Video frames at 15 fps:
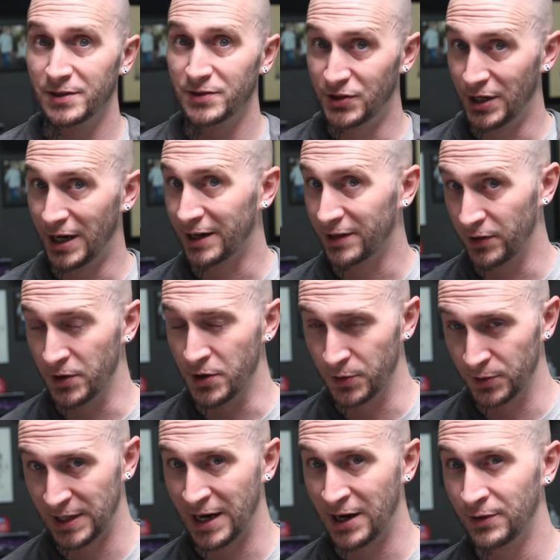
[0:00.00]
Check
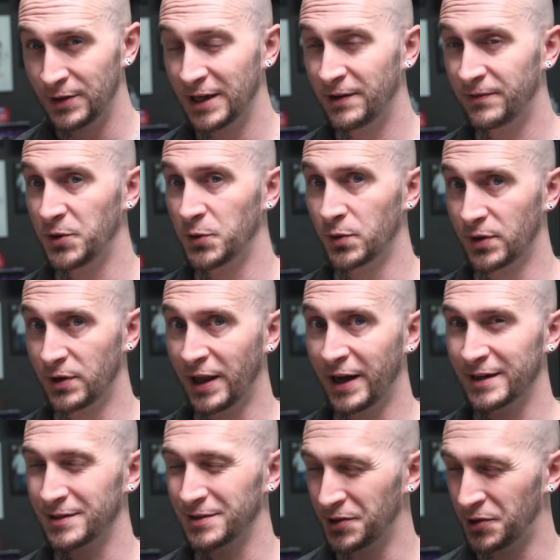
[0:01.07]
those out if you would
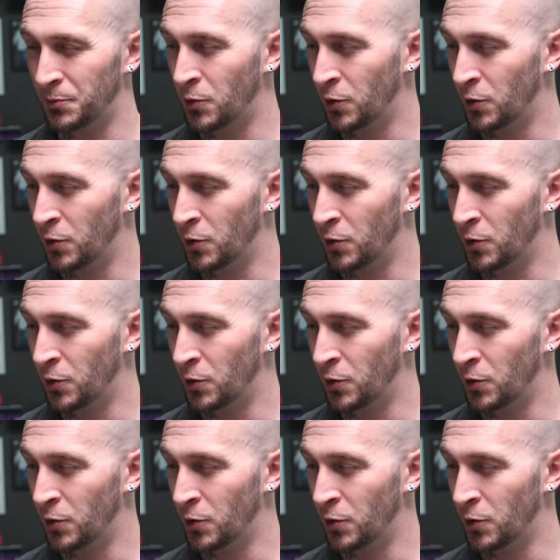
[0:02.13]
like a little